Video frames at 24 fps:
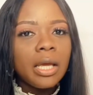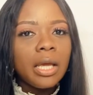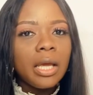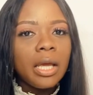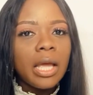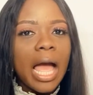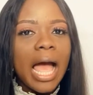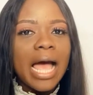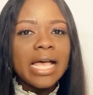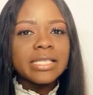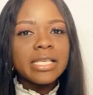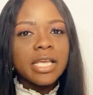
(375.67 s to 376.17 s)

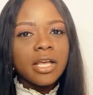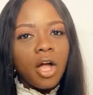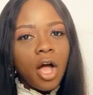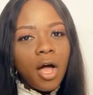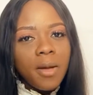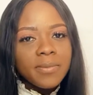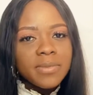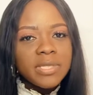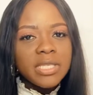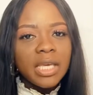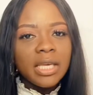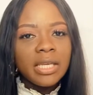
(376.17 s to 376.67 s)
as it
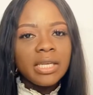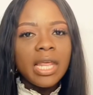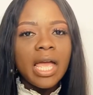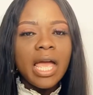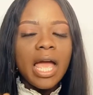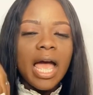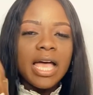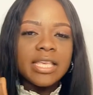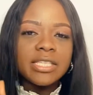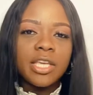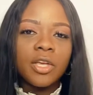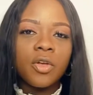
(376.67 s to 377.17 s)
comes in,
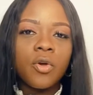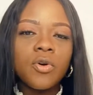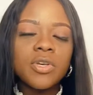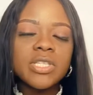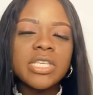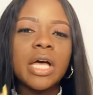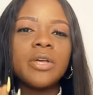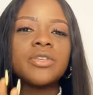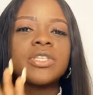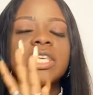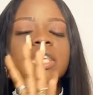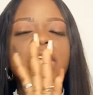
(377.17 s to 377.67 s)
as it goes
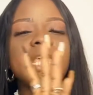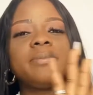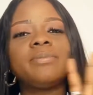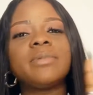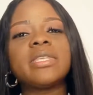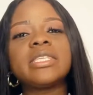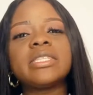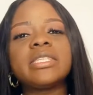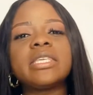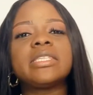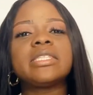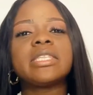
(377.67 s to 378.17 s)
out. Keep
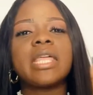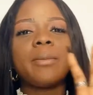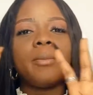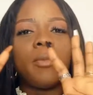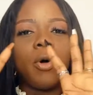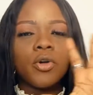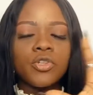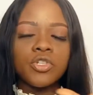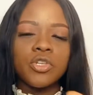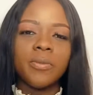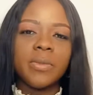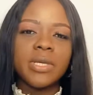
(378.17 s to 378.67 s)
the system
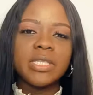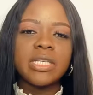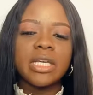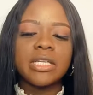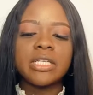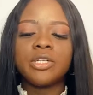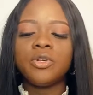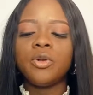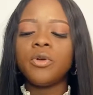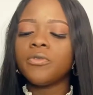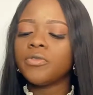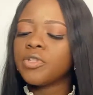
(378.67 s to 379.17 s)

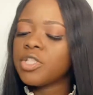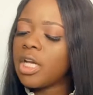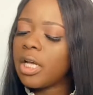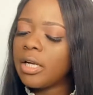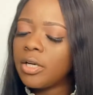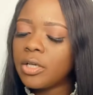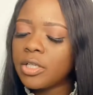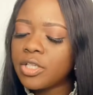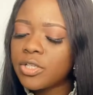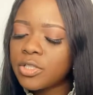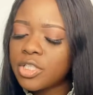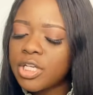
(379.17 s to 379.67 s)
automated. Look, check
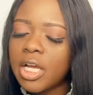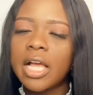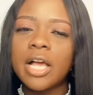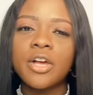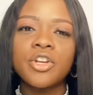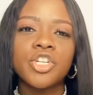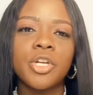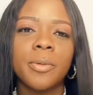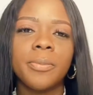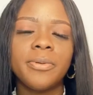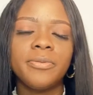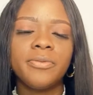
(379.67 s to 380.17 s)

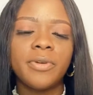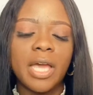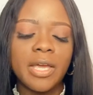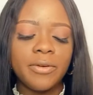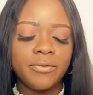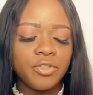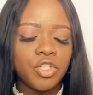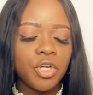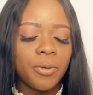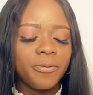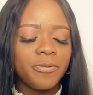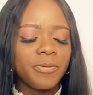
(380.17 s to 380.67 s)
out Shopify.
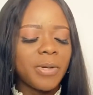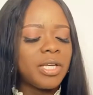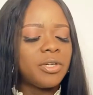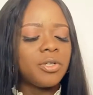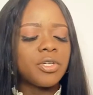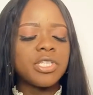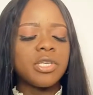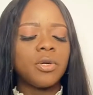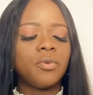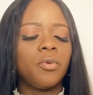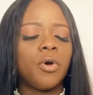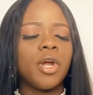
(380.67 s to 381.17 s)
If Shopify
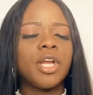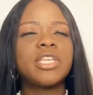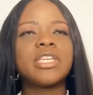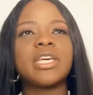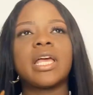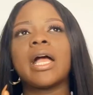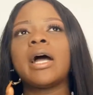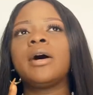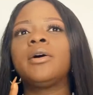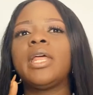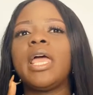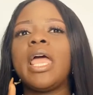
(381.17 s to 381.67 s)
doesn't work,
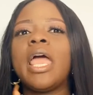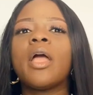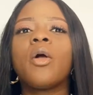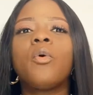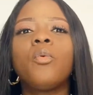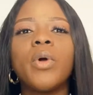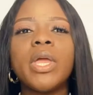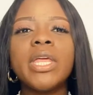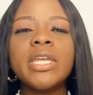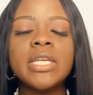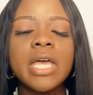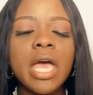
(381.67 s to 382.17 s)
check out
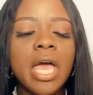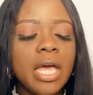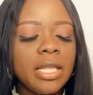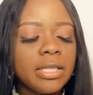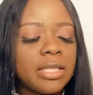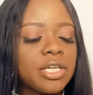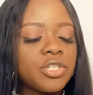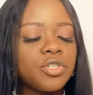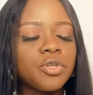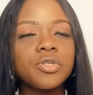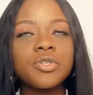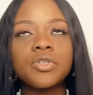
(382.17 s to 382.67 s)
Equid.
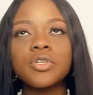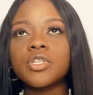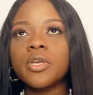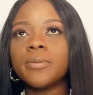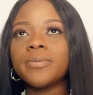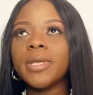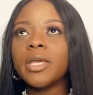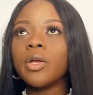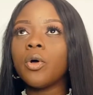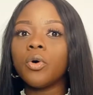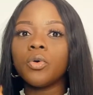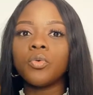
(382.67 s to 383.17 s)
There's also
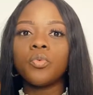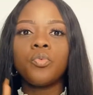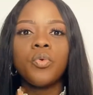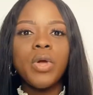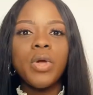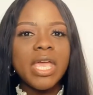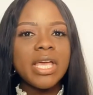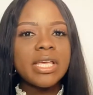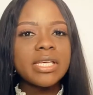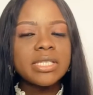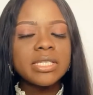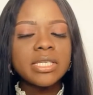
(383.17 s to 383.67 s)
something called
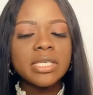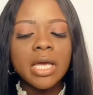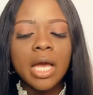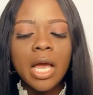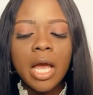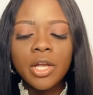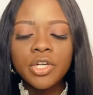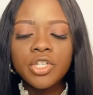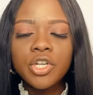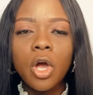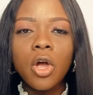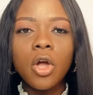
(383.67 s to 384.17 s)

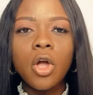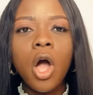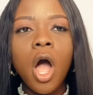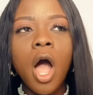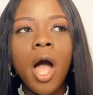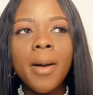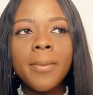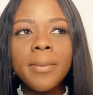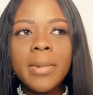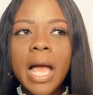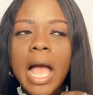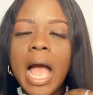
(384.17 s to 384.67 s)

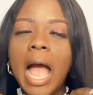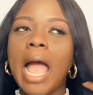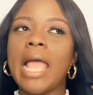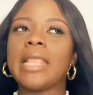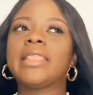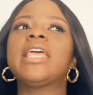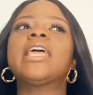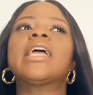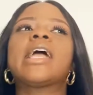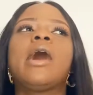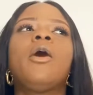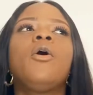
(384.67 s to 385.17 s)
Wix.com. I
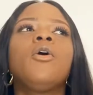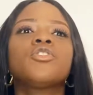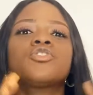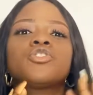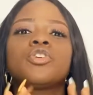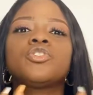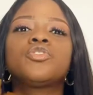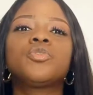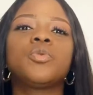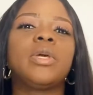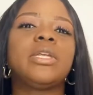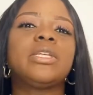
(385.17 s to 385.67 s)
think I'll
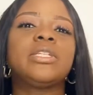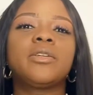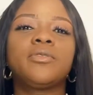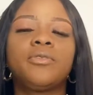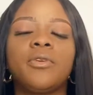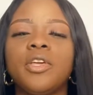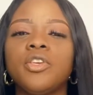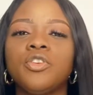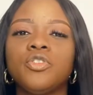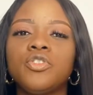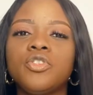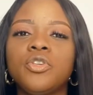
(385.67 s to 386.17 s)
also do a
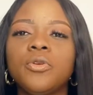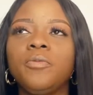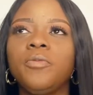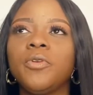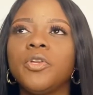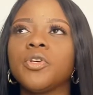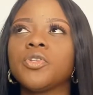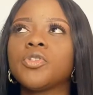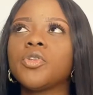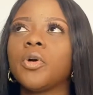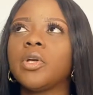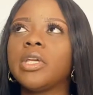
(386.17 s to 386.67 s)
different YouTube
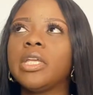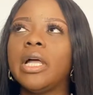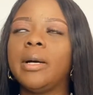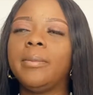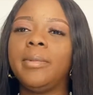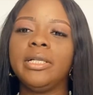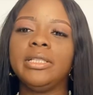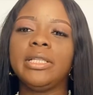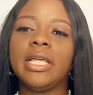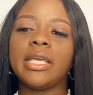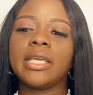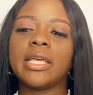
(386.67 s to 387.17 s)
video talking
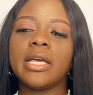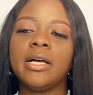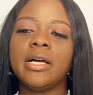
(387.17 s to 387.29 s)
about like